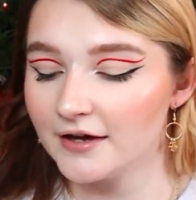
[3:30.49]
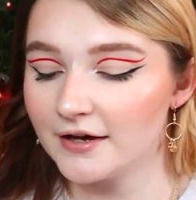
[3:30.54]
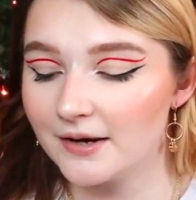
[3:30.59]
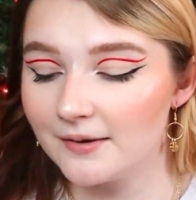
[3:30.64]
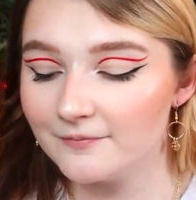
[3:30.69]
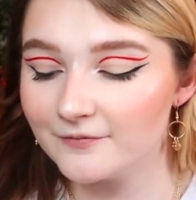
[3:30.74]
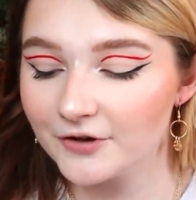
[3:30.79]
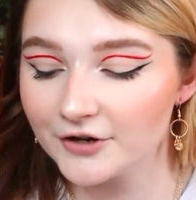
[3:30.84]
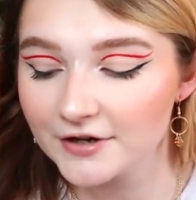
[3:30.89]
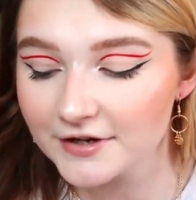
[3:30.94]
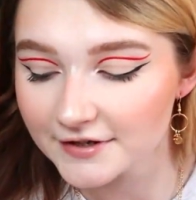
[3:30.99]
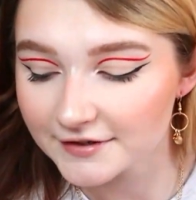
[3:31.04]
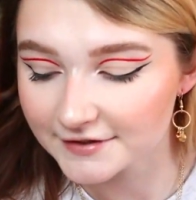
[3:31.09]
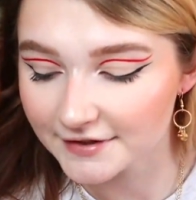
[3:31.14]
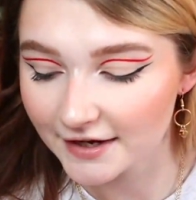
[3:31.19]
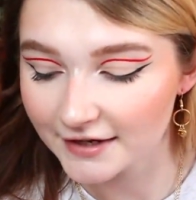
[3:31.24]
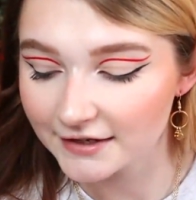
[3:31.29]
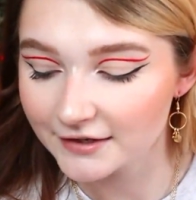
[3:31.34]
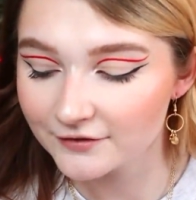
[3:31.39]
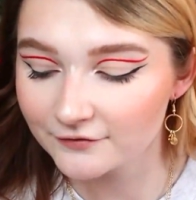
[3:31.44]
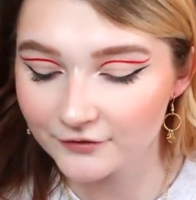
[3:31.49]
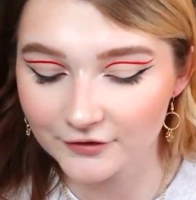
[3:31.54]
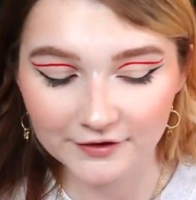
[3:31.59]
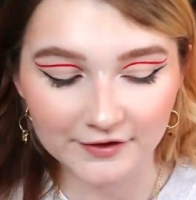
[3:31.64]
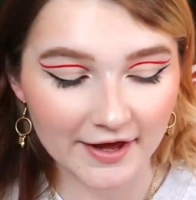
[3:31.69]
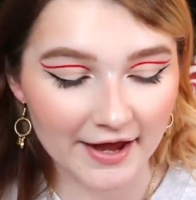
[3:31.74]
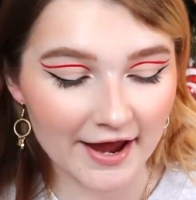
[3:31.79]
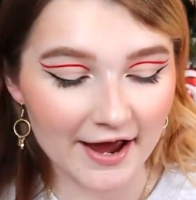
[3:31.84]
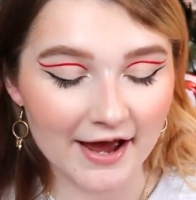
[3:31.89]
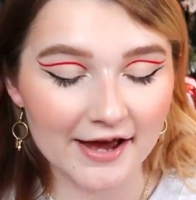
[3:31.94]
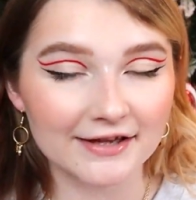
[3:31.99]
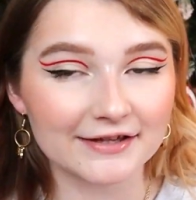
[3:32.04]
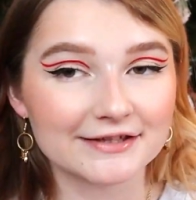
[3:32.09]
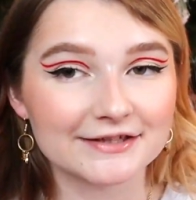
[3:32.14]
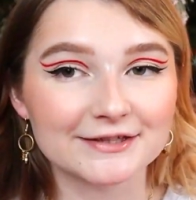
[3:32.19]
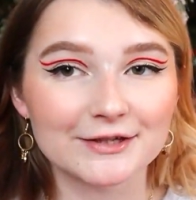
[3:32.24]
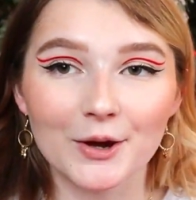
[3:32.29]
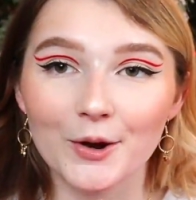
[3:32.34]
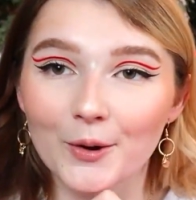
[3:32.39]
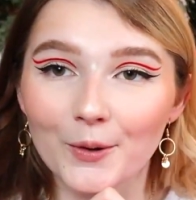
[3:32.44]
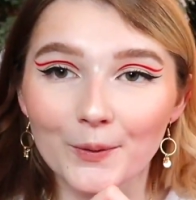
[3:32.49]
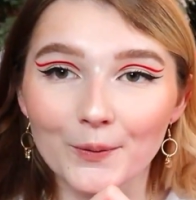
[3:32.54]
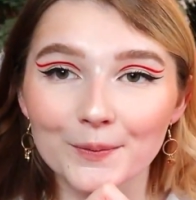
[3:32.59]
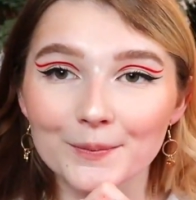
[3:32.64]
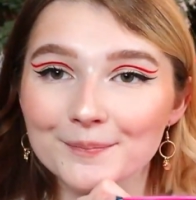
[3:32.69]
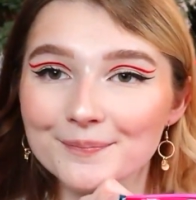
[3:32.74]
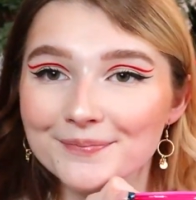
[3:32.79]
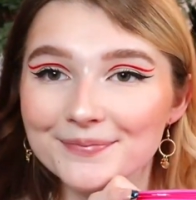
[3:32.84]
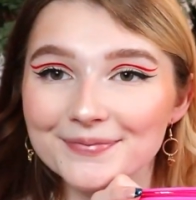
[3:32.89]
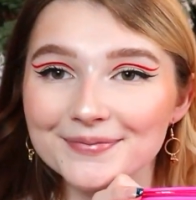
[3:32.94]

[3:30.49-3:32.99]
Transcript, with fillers: and I'm very excited for that so